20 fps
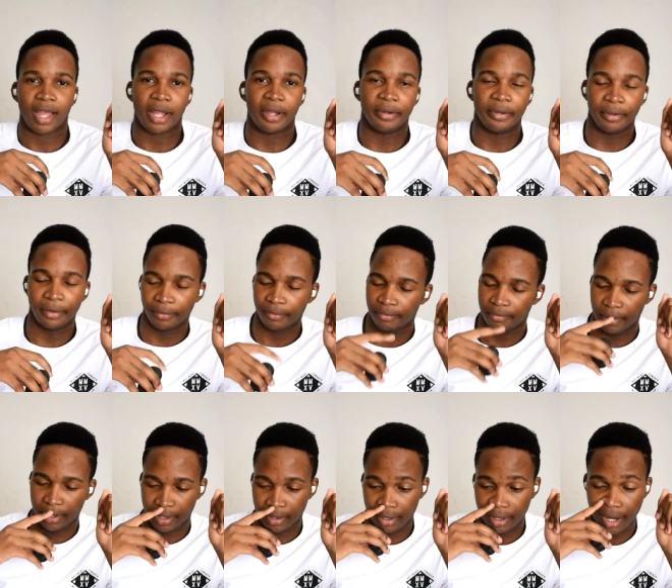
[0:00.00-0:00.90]
I don't know,
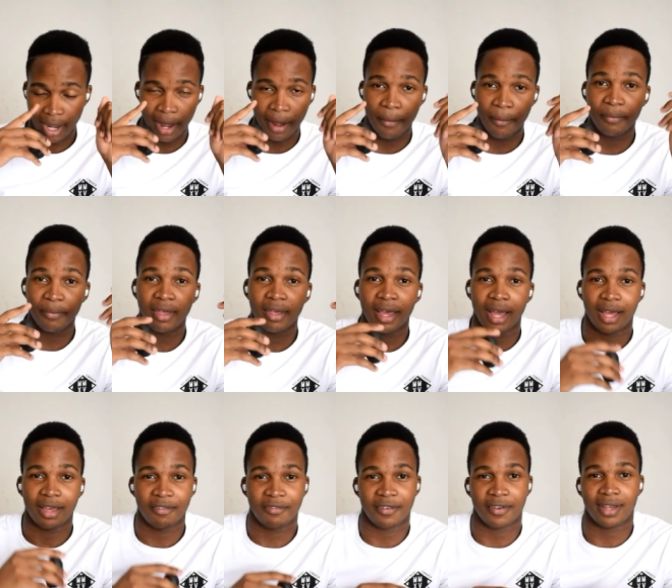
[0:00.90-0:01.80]
but um,
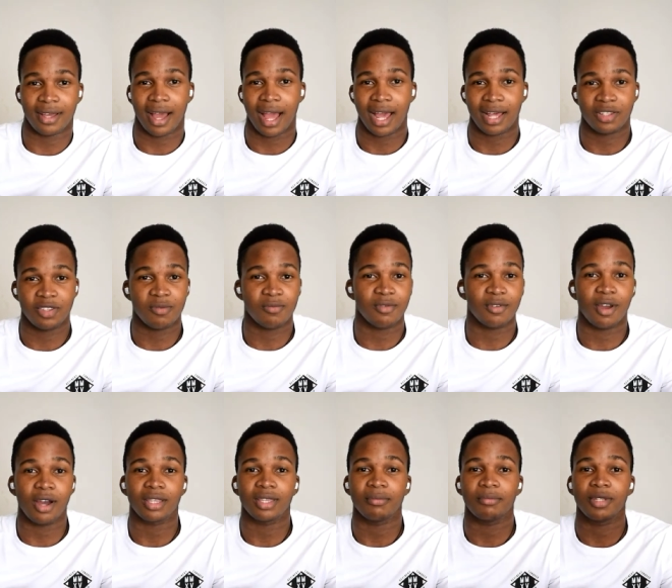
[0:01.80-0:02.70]
if you're, I assume you
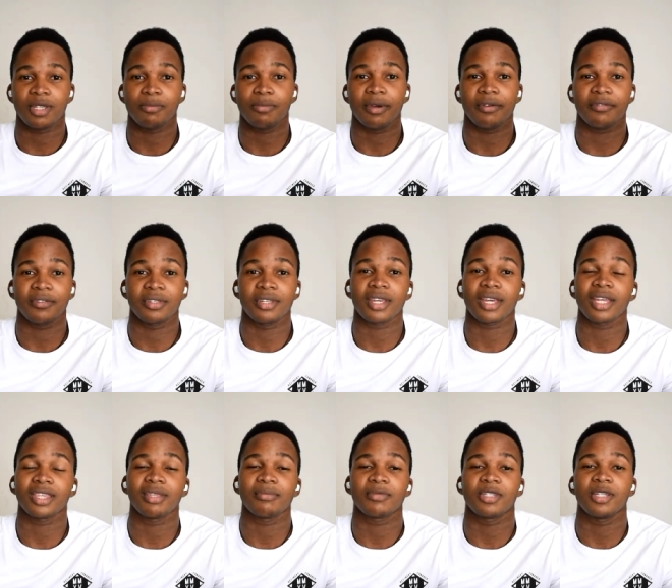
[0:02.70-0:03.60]
got them cheaper. If you did
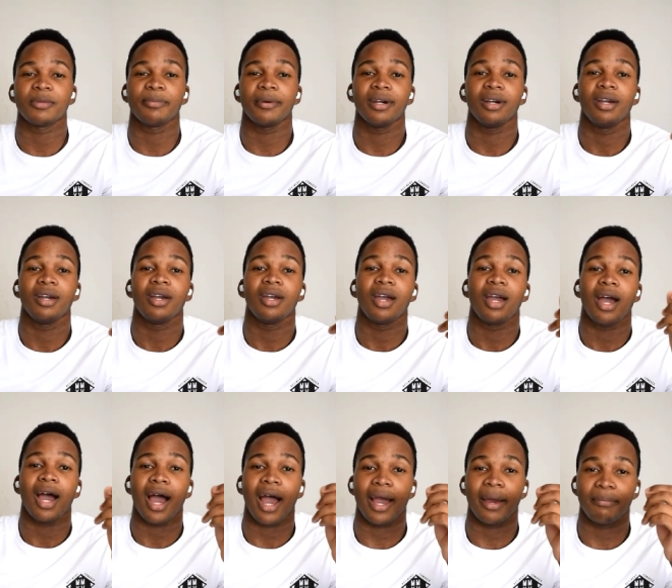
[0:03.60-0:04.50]
get them cheaper,
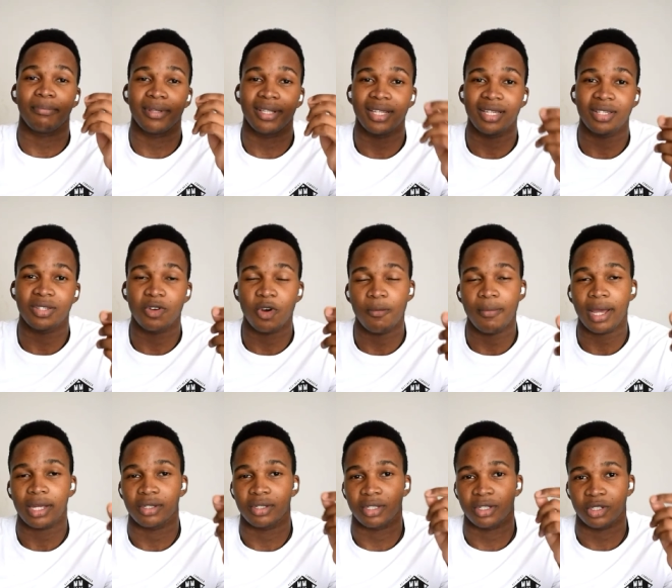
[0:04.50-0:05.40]
please go
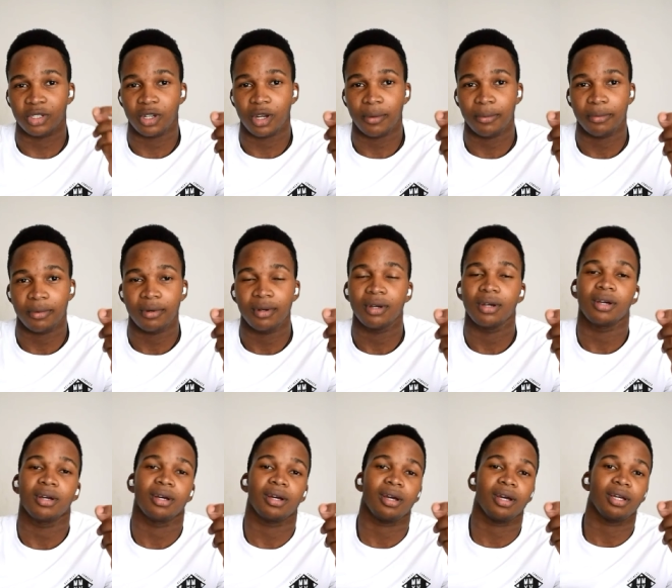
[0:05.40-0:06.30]
back to the shop.
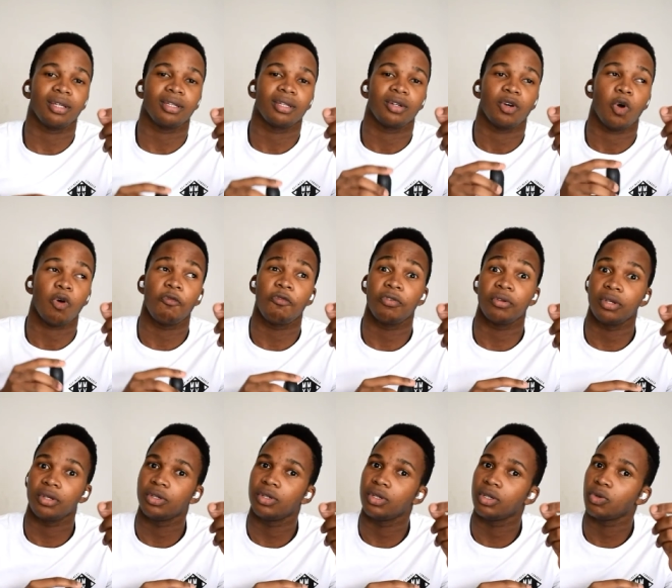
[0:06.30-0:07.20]
Right. Hopefully
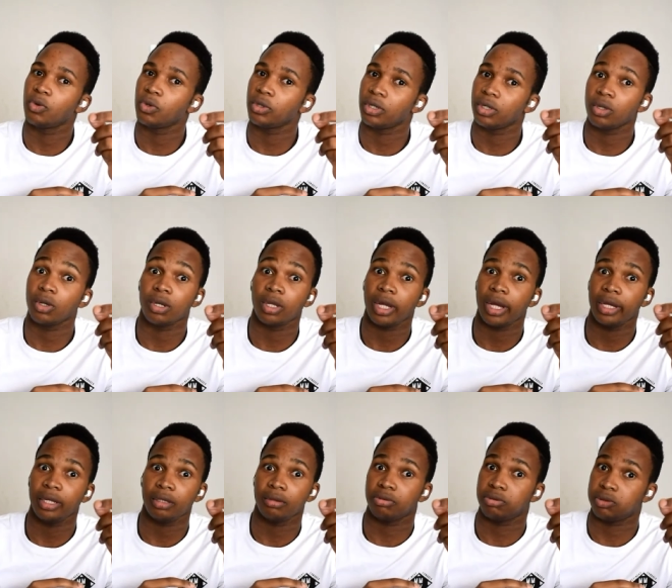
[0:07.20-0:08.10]
you didn't order it
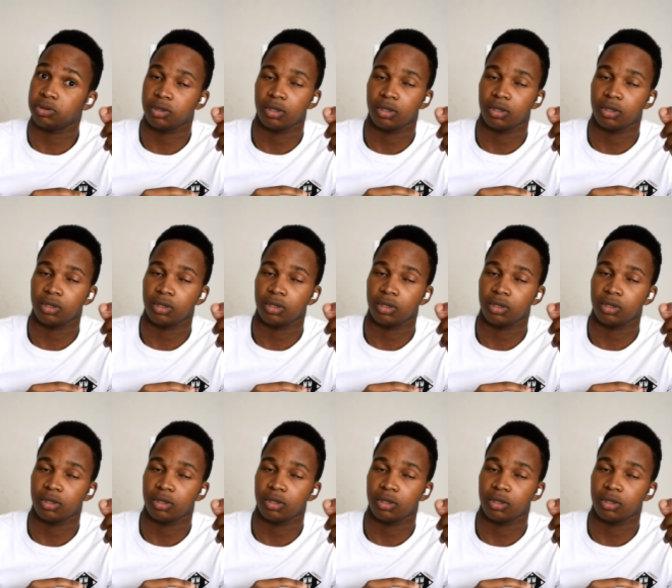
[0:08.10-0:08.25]
online.